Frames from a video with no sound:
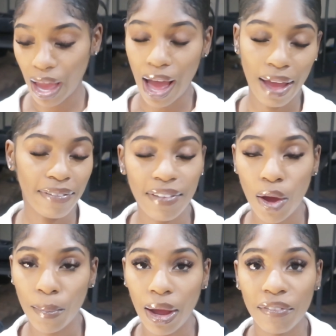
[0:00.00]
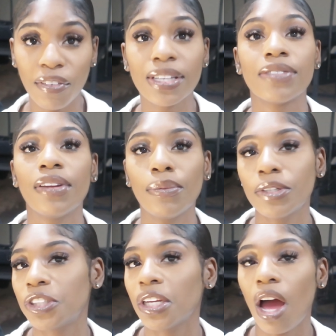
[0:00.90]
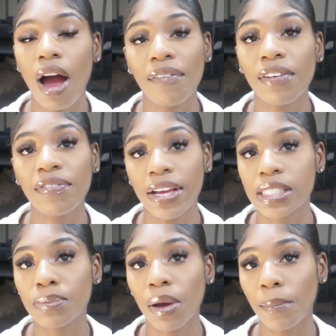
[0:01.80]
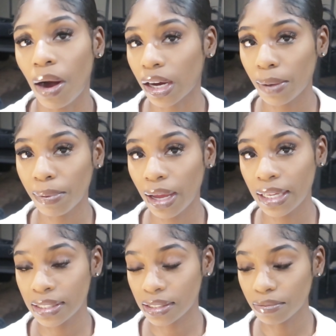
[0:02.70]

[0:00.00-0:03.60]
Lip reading: I found my first vending machine off of Facebook Marketplace.